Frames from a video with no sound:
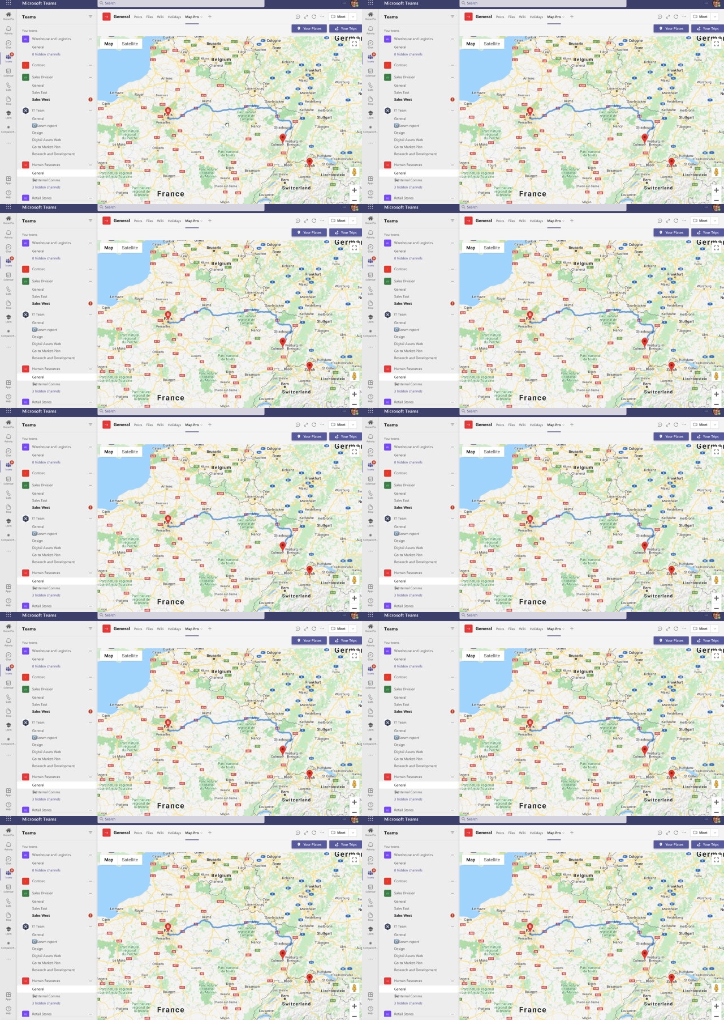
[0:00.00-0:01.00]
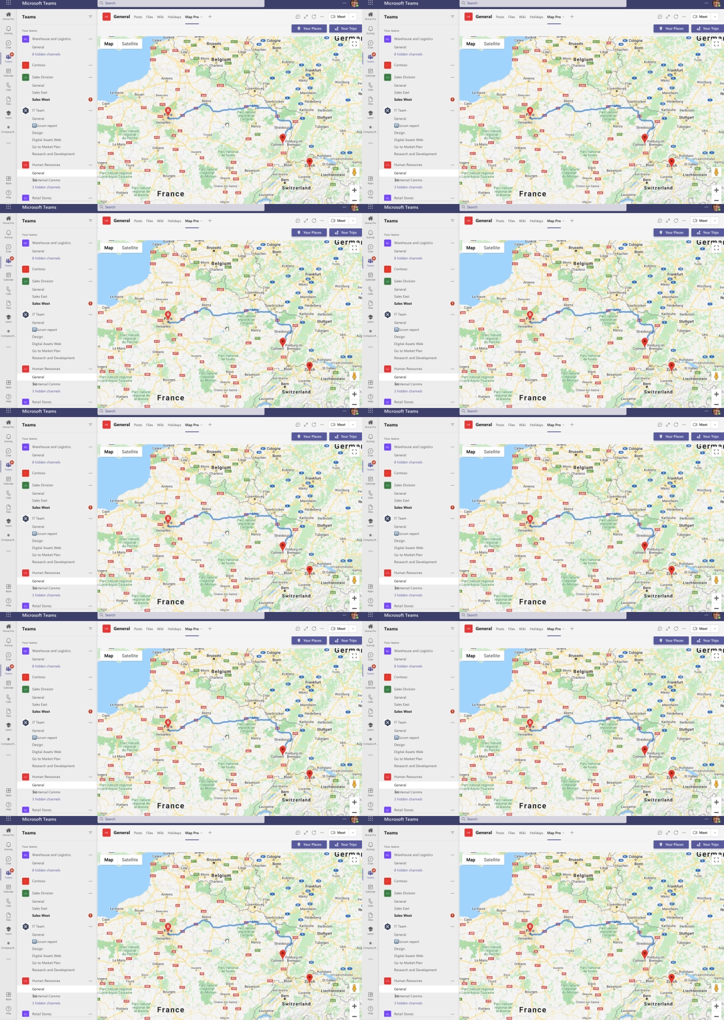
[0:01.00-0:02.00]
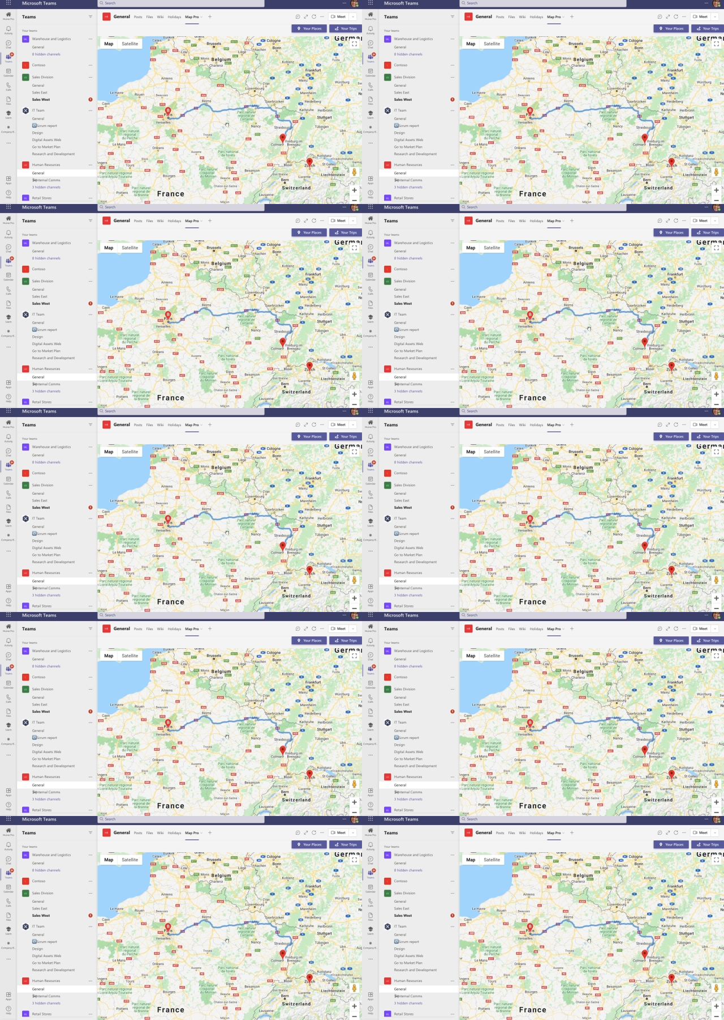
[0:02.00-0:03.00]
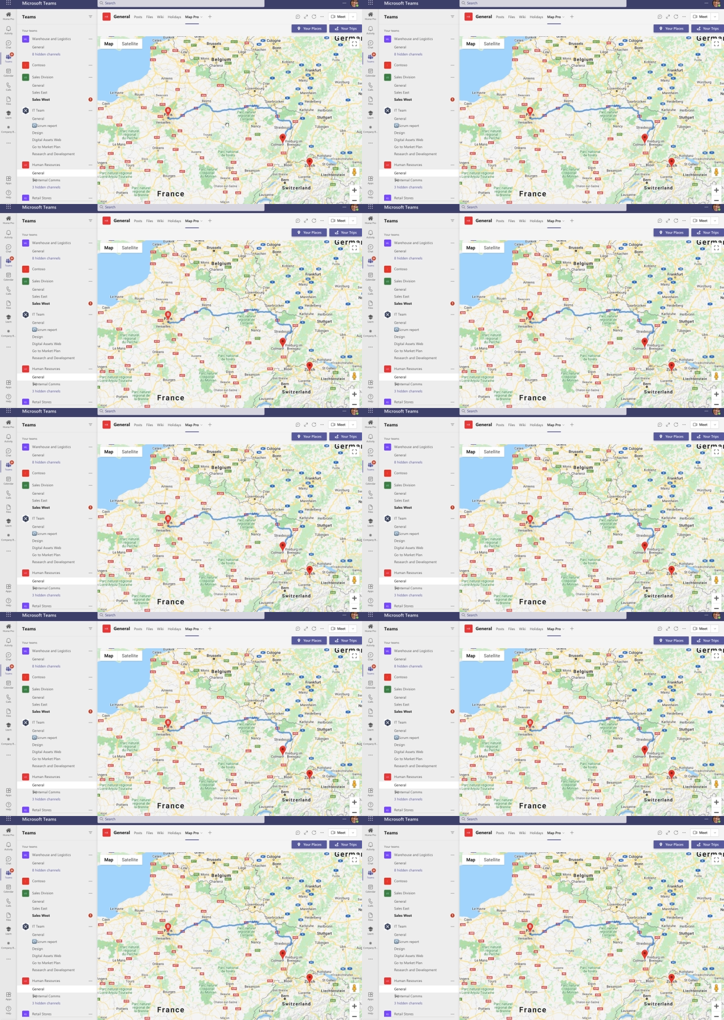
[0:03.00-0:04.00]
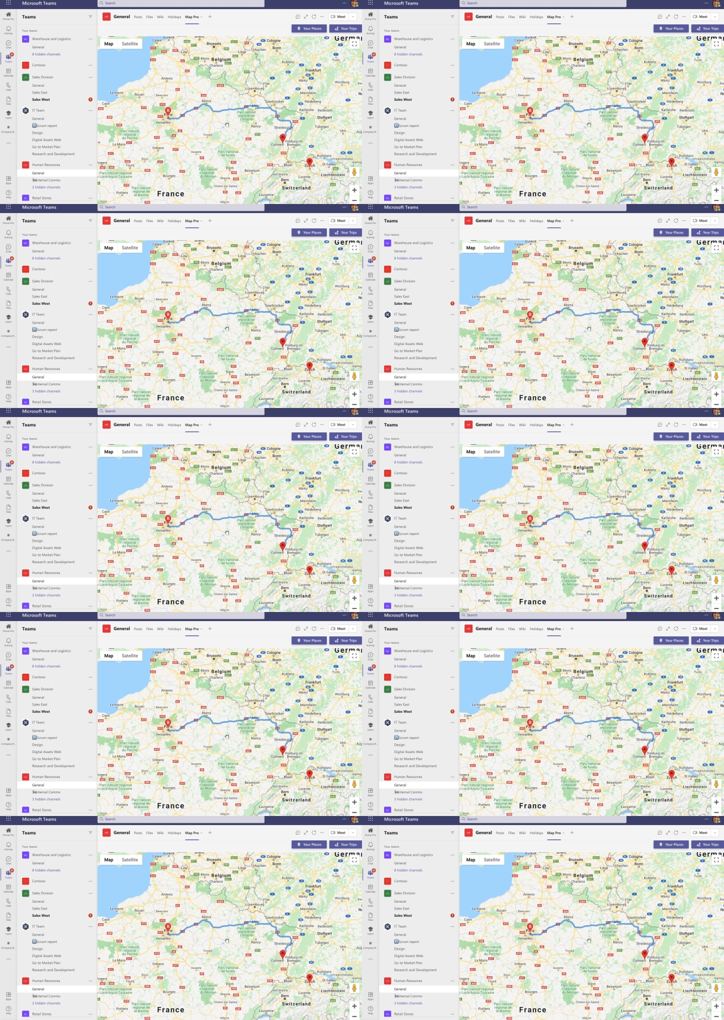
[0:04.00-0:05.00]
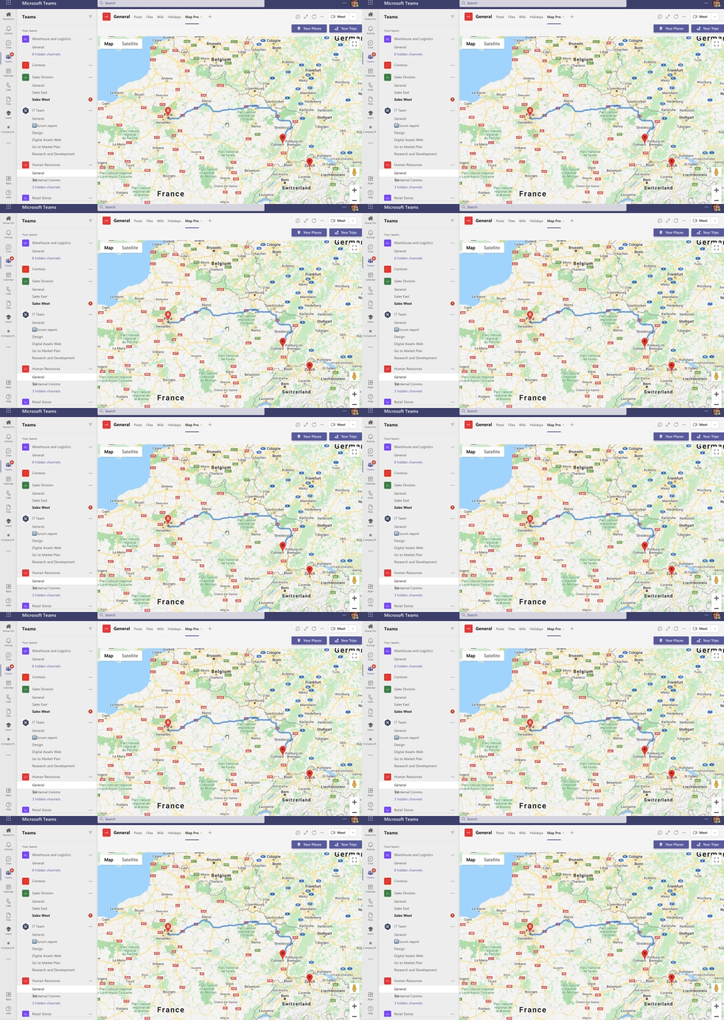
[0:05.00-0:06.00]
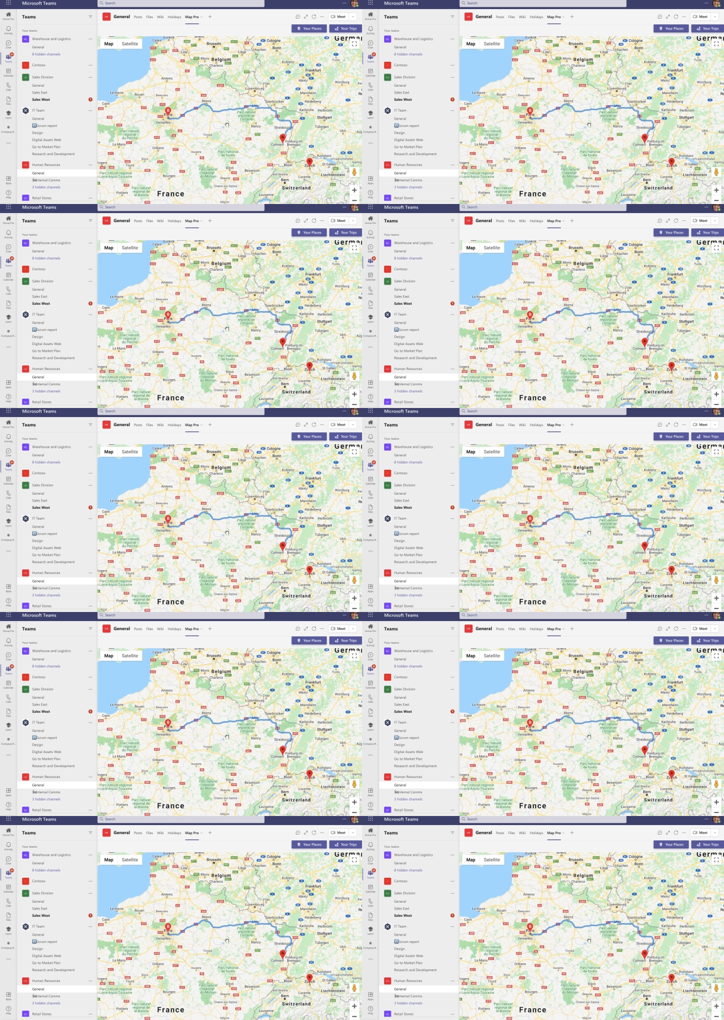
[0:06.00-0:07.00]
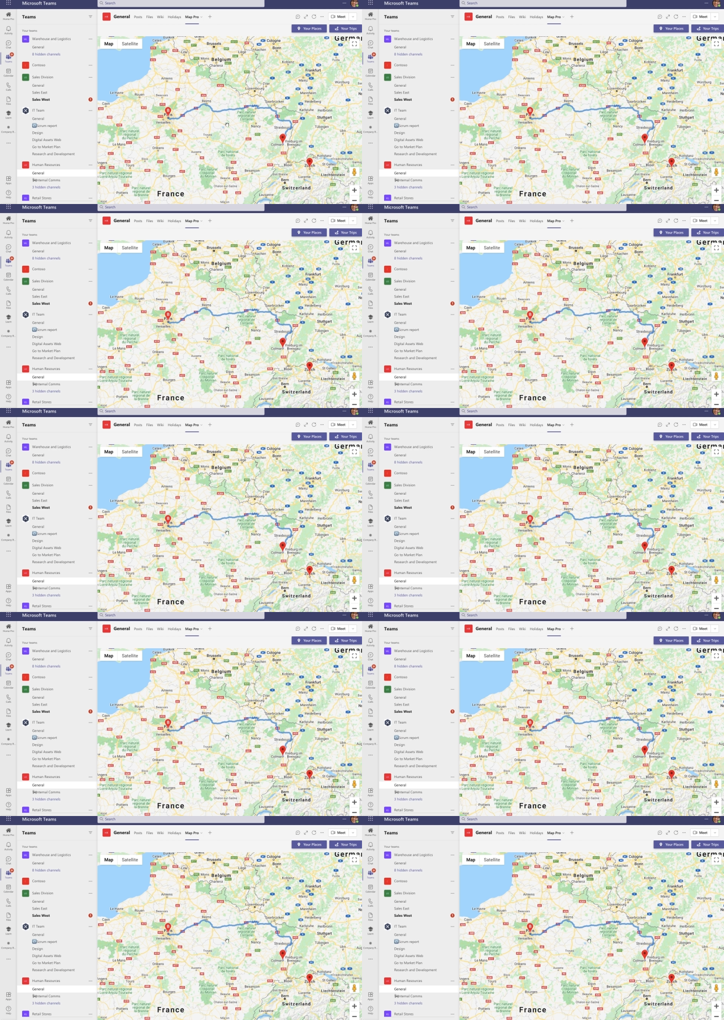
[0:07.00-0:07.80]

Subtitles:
[unreadable: no face in view]